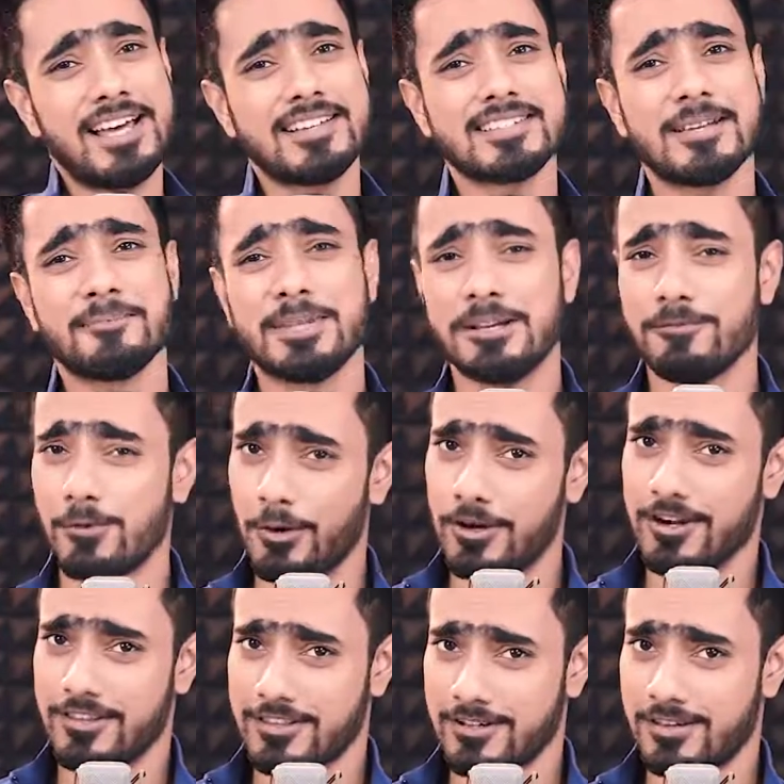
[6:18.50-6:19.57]
that is something for
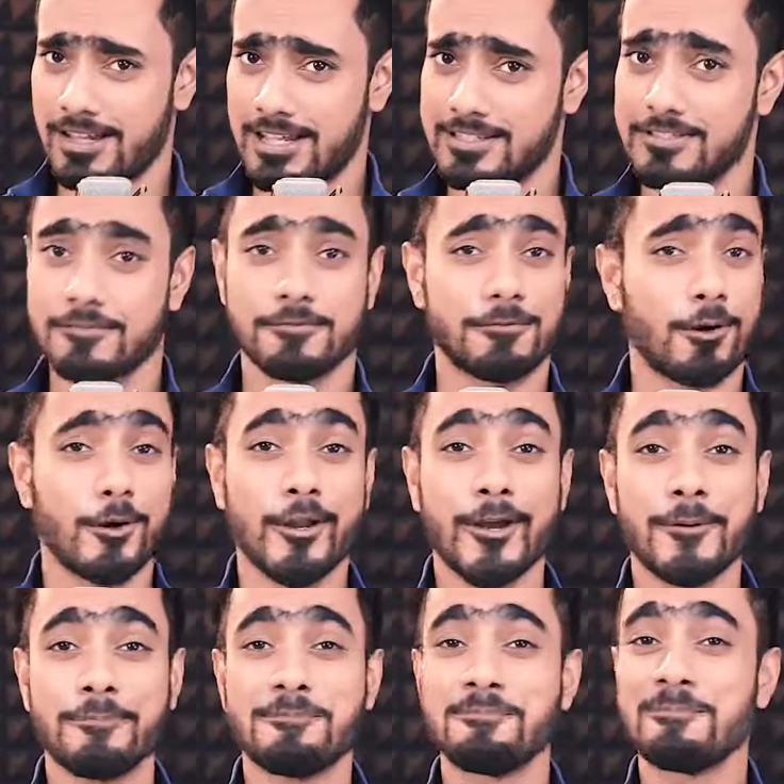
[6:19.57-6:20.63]
another class. For
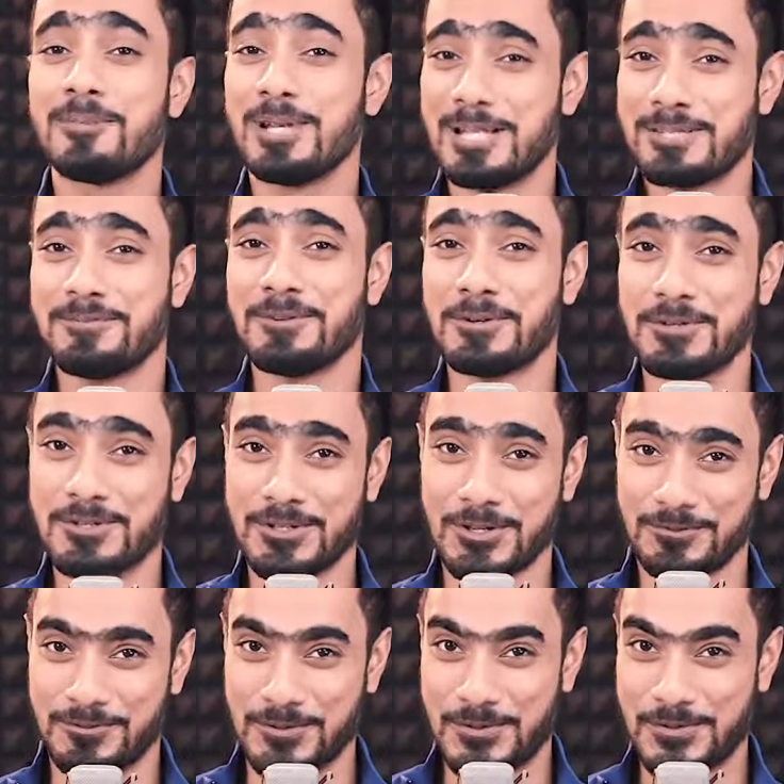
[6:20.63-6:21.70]
now, let's focus
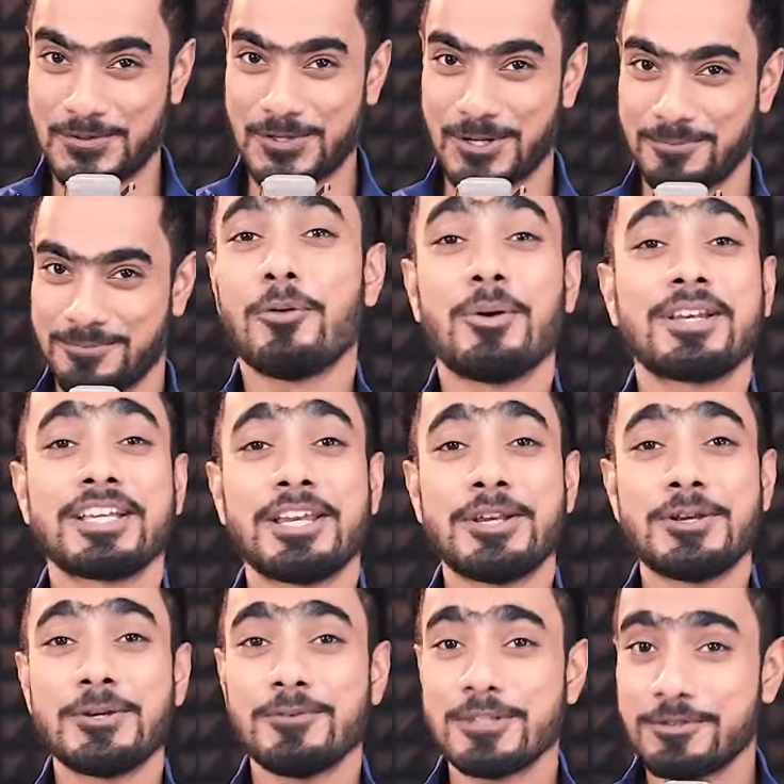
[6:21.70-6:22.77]
on Photoshop. Now what can you
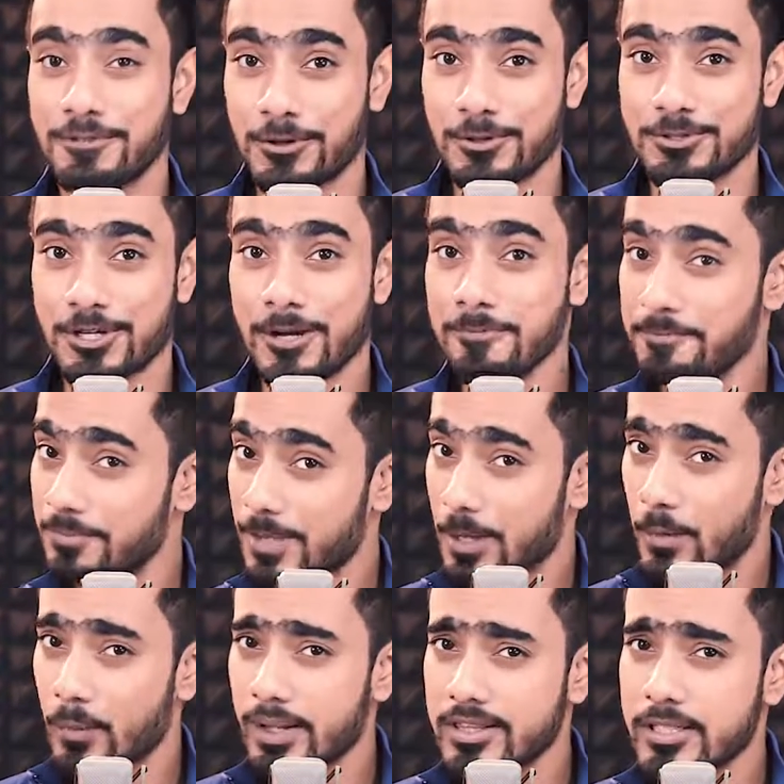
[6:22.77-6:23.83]
do with Photoshop?
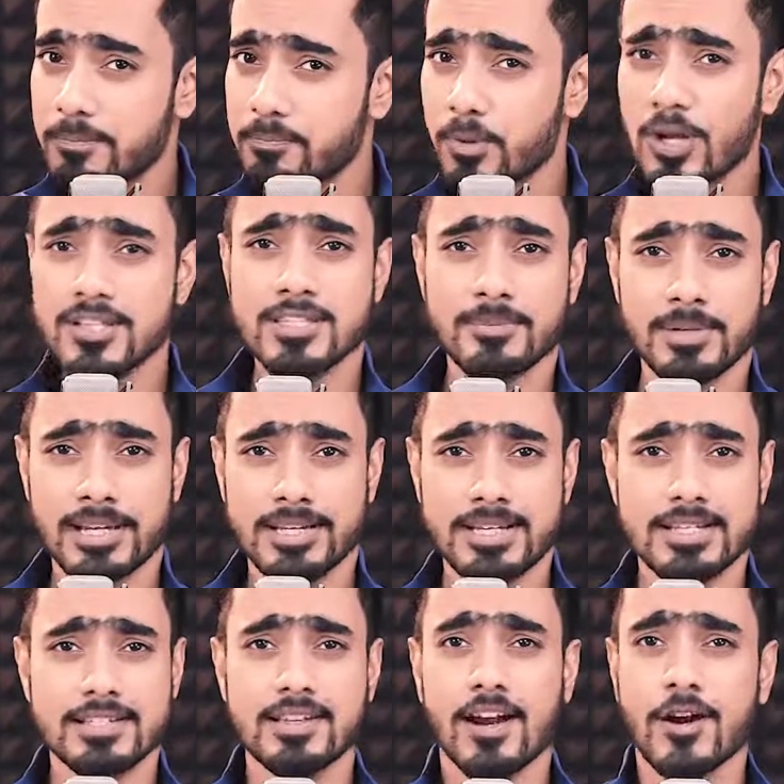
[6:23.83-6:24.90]
Well, the
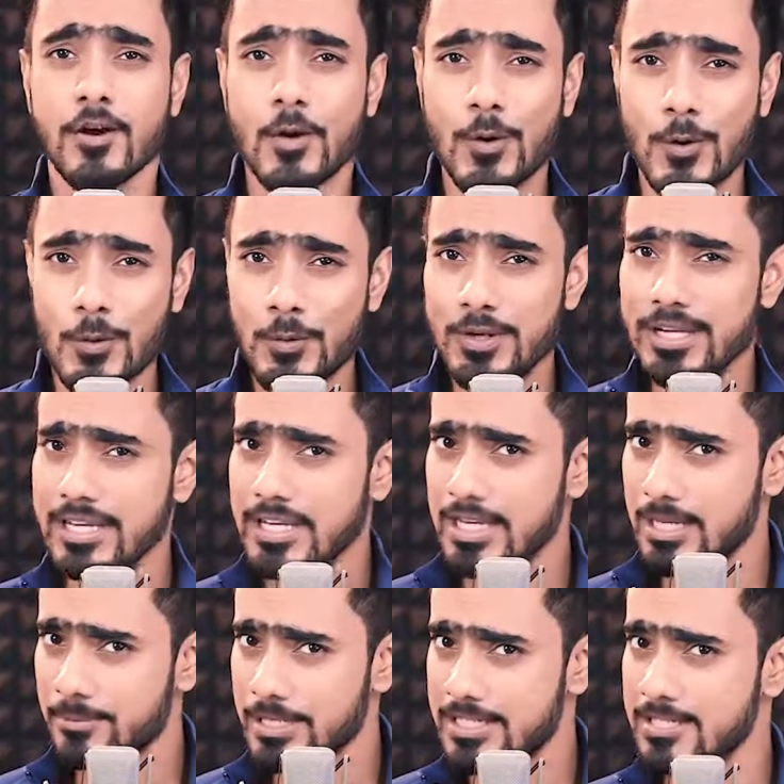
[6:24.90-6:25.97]
possibilities are only
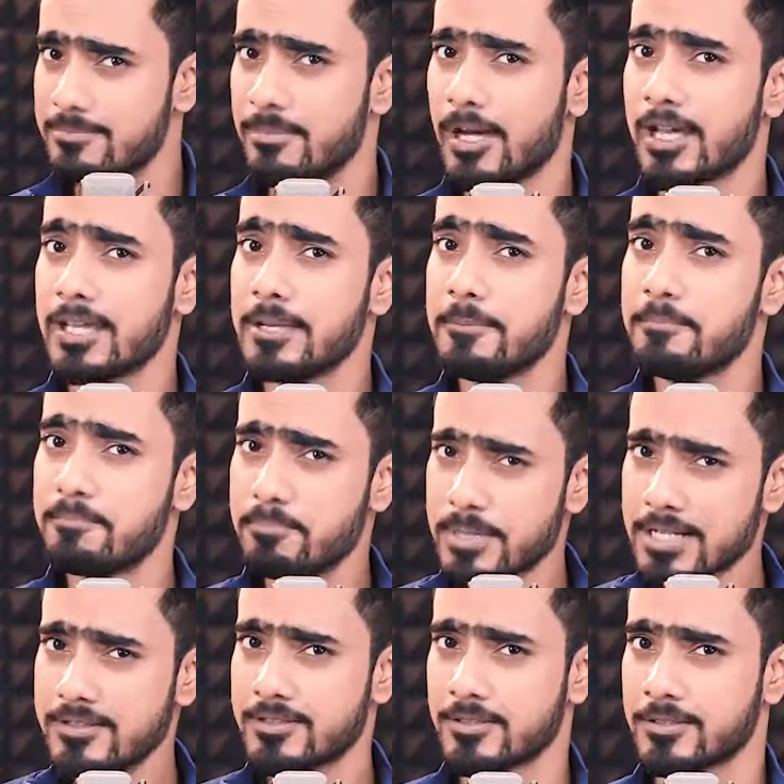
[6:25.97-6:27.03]
limited by
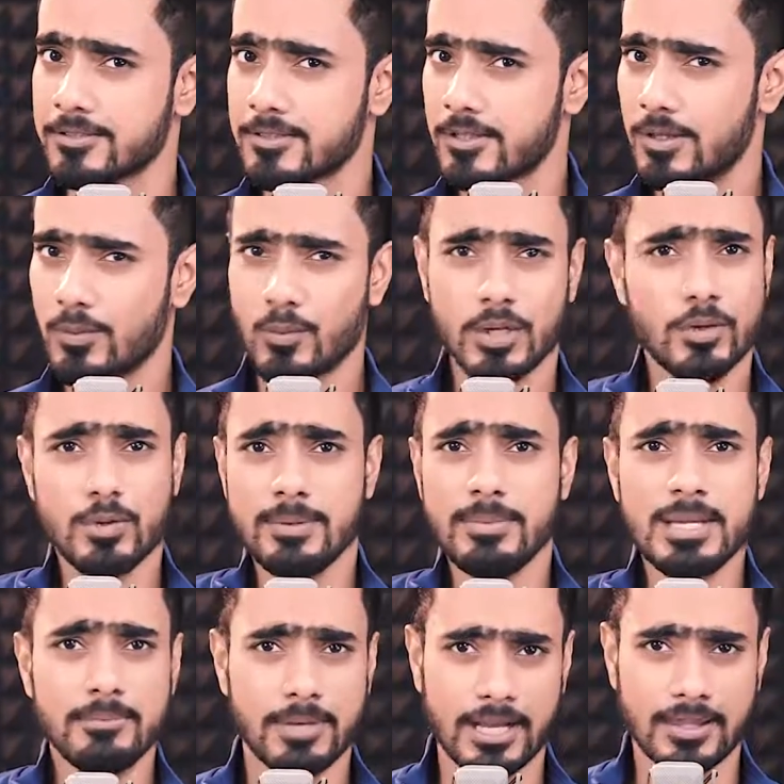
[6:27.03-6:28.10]
pixels. What do we
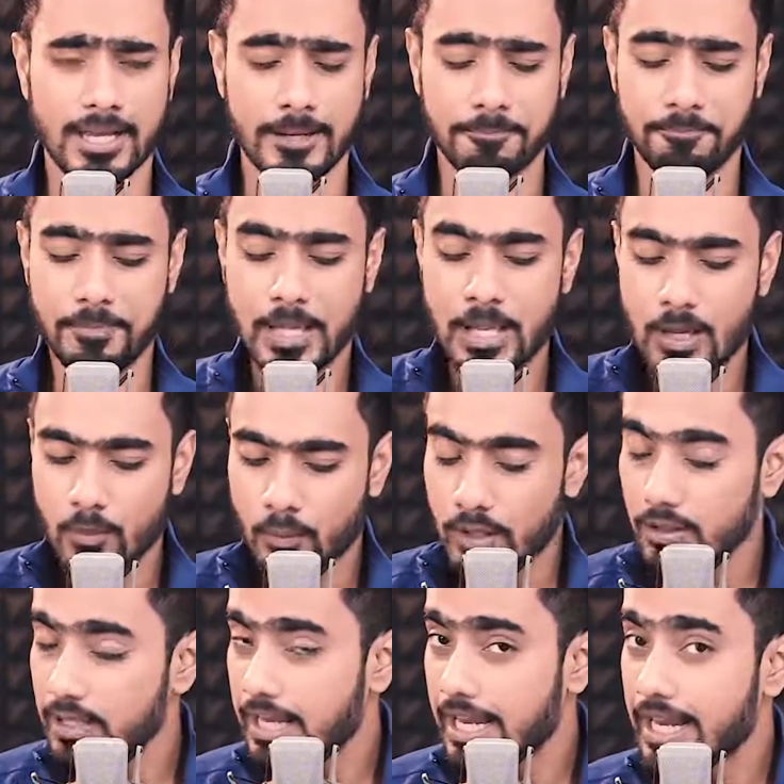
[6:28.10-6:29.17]
mean by that?
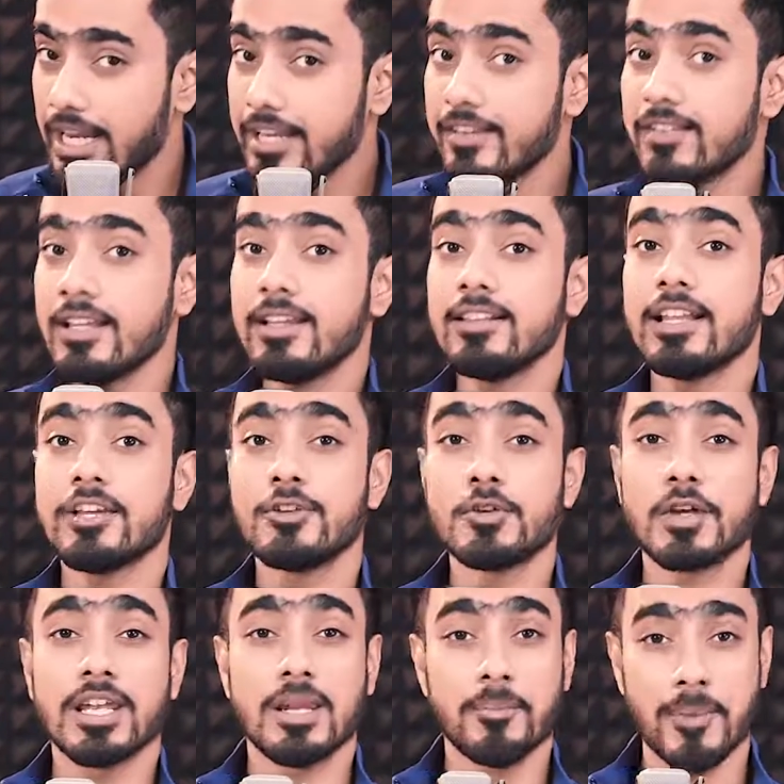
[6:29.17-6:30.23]
Well, anything that you
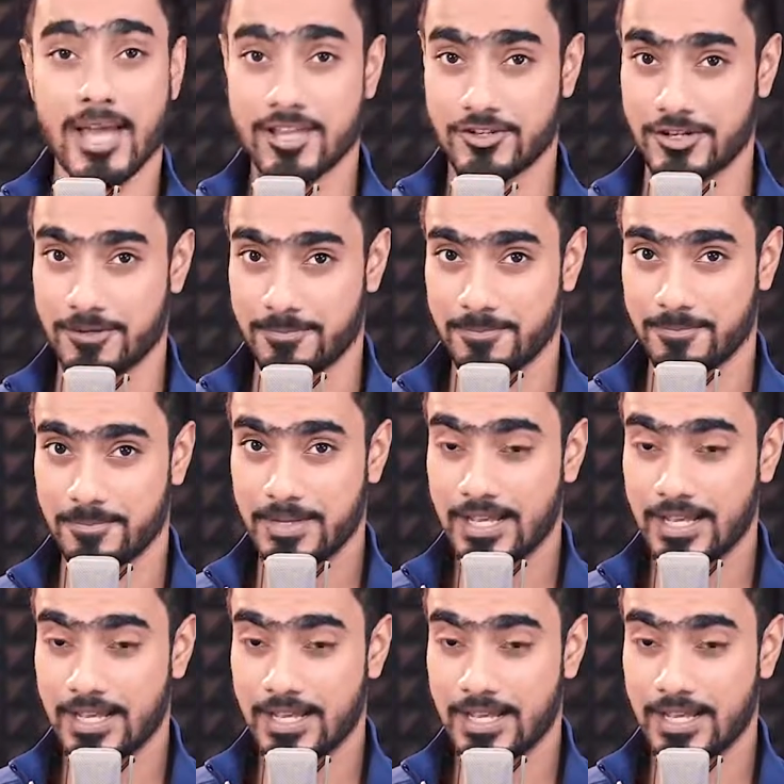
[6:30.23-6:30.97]
can imagine